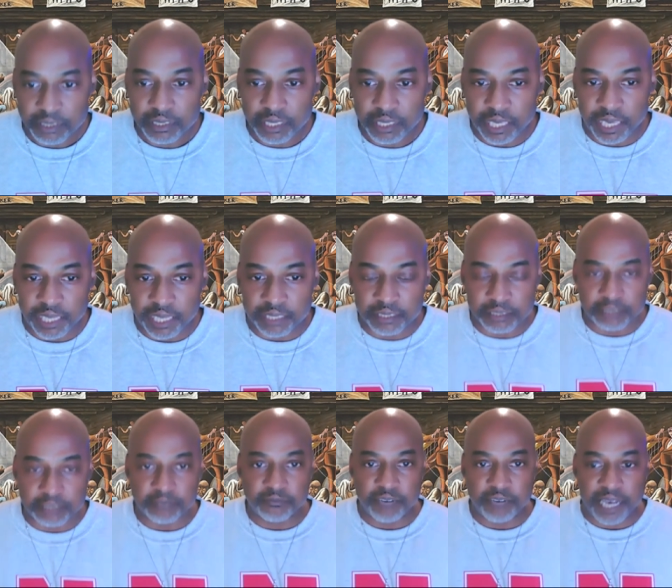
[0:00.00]
And the
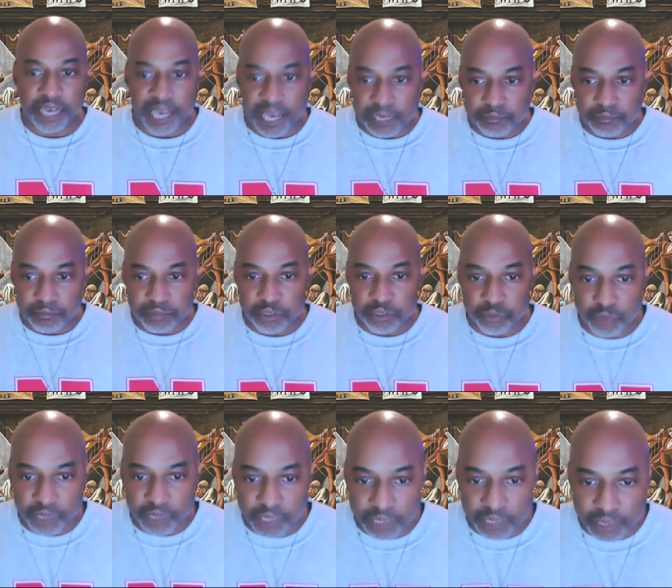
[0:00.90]
divide
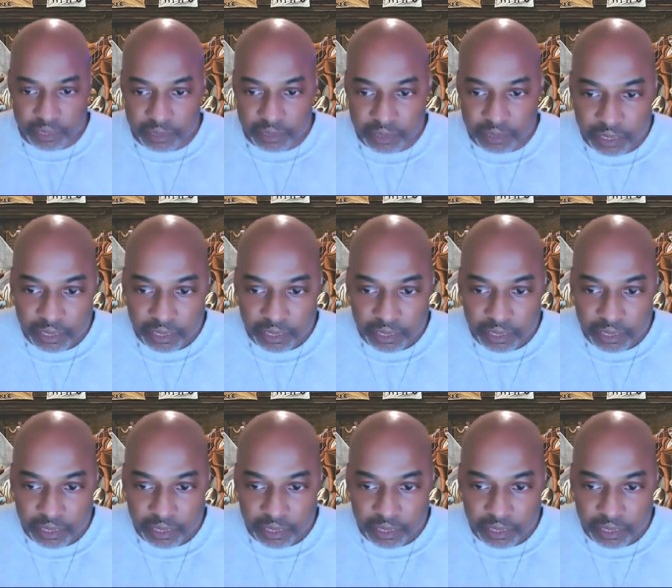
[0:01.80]
between